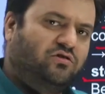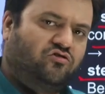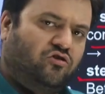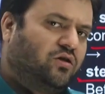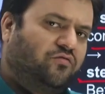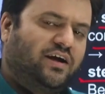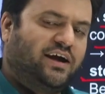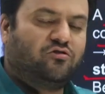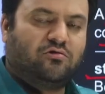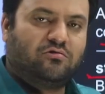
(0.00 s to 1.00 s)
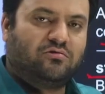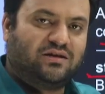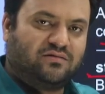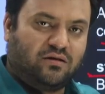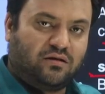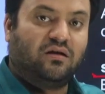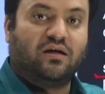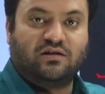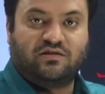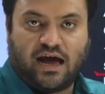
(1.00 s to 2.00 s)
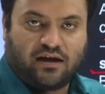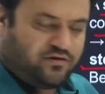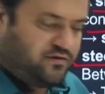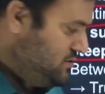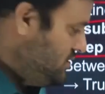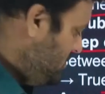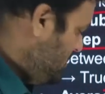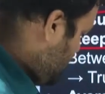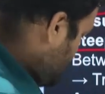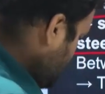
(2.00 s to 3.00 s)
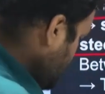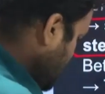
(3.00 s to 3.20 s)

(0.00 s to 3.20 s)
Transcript: Geography, I told you, there is nothing exact. All